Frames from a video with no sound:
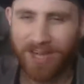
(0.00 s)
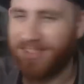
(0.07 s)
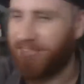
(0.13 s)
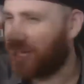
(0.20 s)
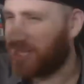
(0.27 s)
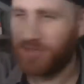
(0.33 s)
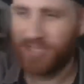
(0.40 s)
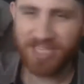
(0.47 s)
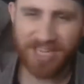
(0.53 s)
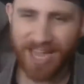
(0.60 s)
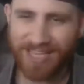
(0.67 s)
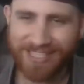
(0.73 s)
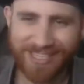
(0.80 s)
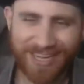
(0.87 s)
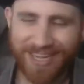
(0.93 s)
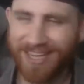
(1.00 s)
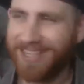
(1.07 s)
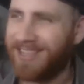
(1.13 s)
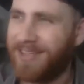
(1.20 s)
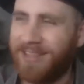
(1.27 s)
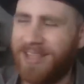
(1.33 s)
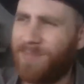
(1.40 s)
and then you suggest
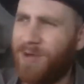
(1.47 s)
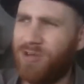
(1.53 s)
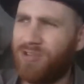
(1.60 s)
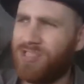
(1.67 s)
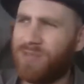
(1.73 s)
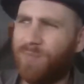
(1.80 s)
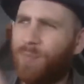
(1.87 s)
the most